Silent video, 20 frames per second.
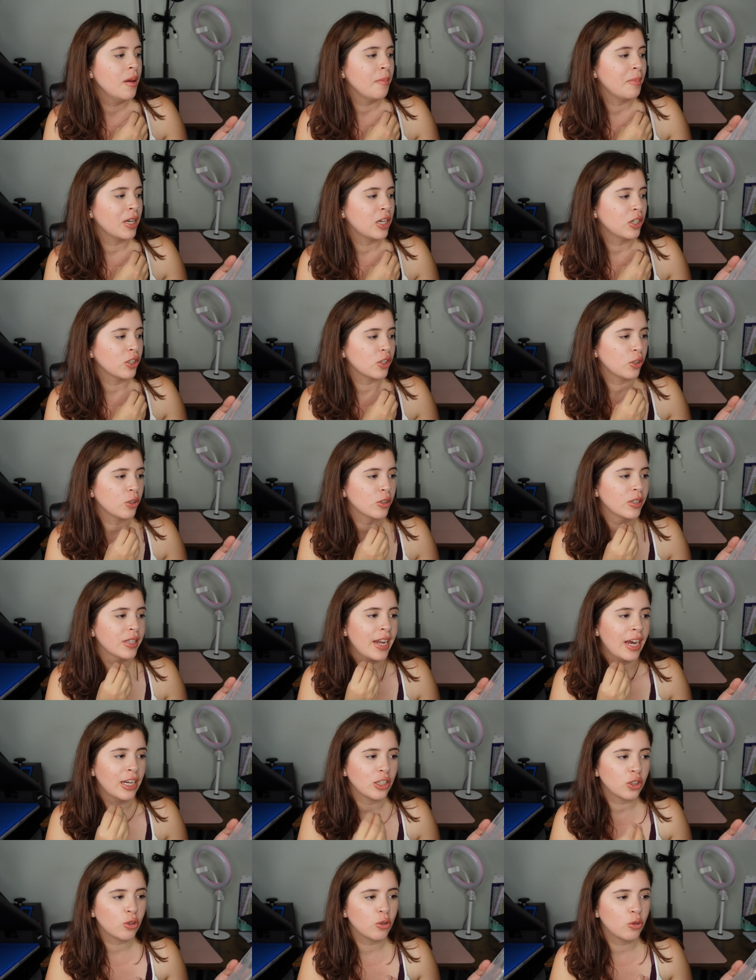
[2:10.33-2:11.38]
because there's
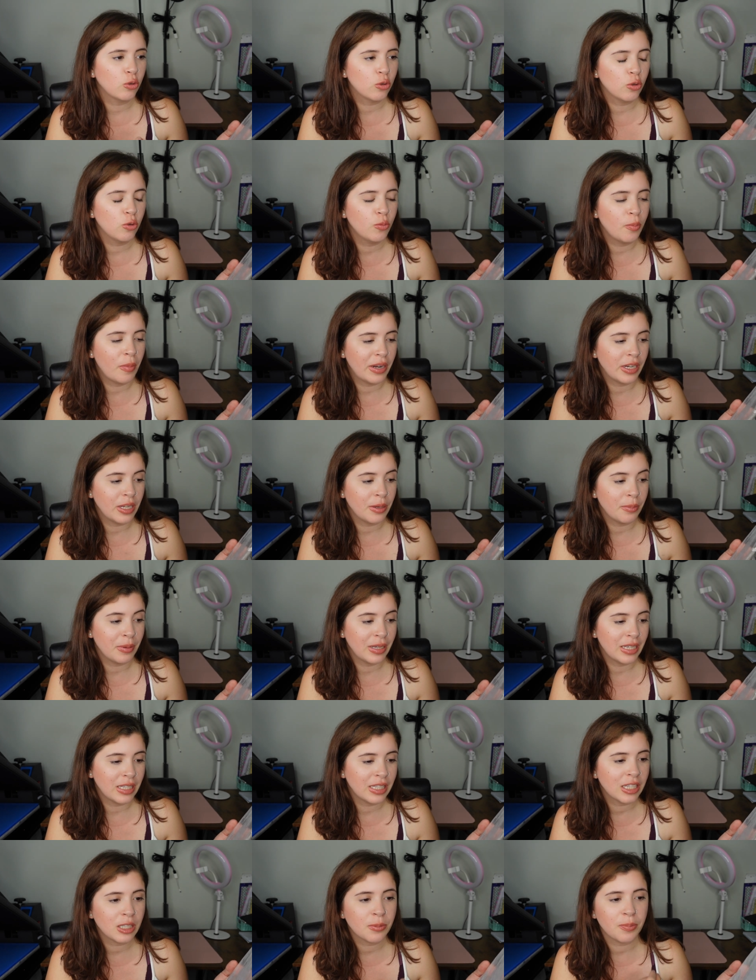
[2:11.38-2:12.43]
not too too many
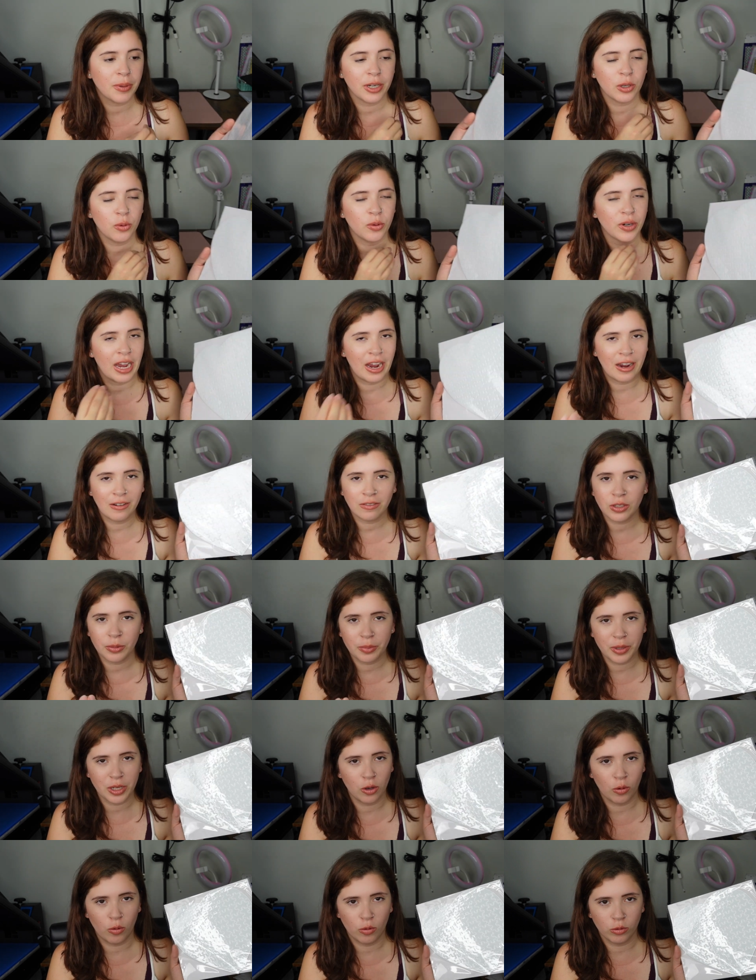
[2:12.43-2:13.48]
pieces, but it would have to
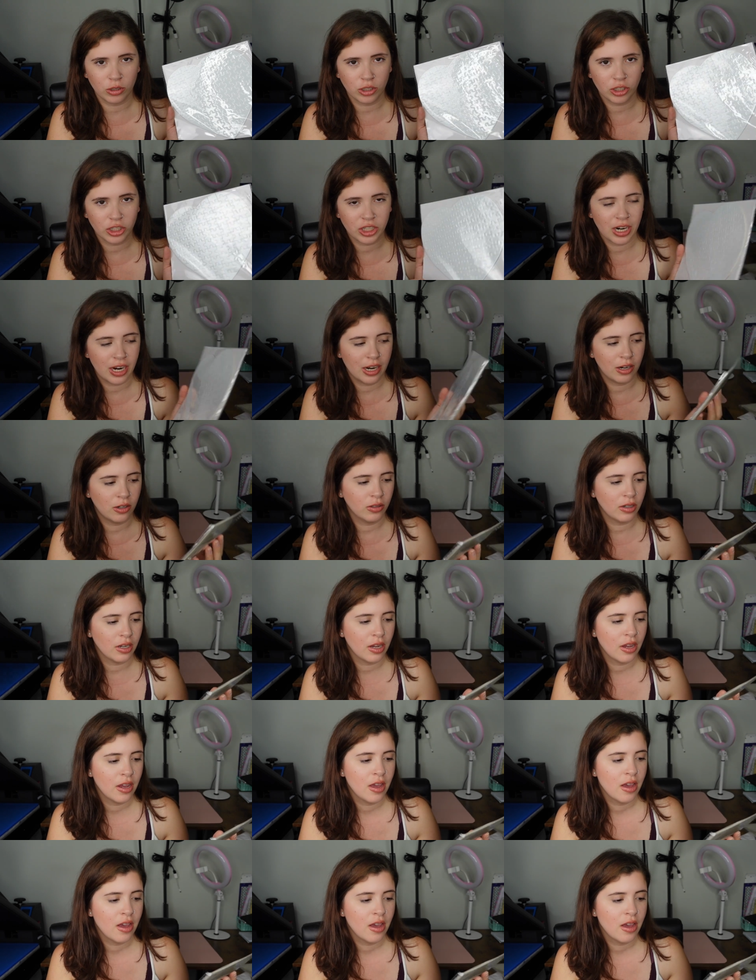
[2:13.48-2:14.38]
be an older child.